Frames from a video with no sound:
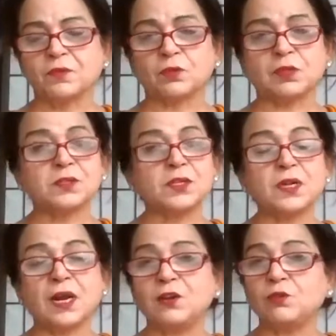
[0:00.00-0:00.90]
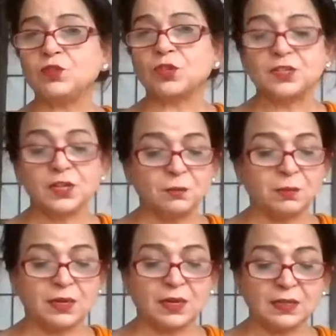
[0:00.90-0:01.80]
So this is not to judge
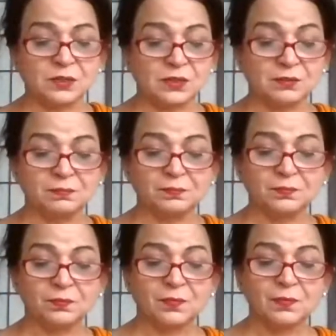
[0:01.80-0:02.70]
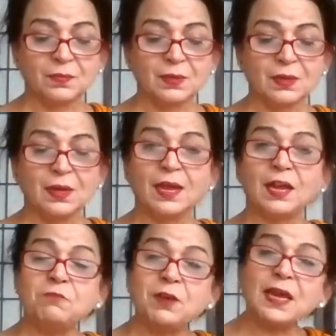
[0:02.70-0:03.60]
anybody else.
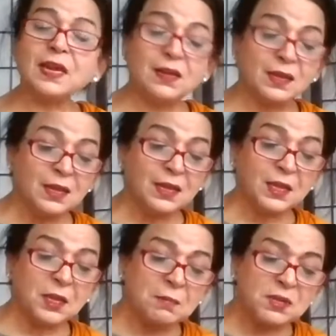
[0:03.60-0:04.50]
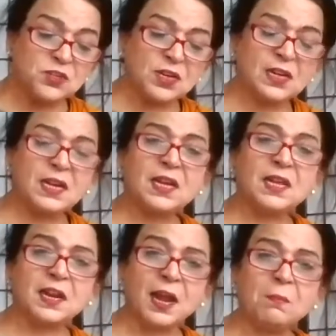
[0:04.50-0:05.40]
And we can
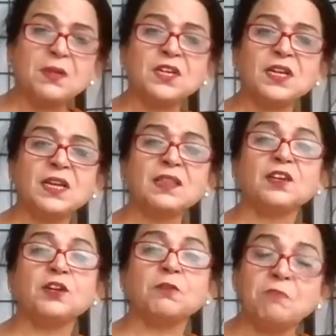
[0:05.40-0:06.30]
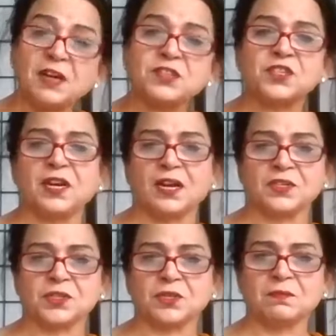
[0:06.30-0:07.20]
immediately remedy the defects in
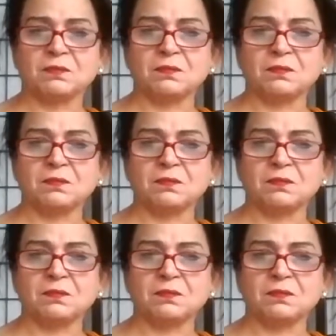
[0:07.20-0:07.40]
us.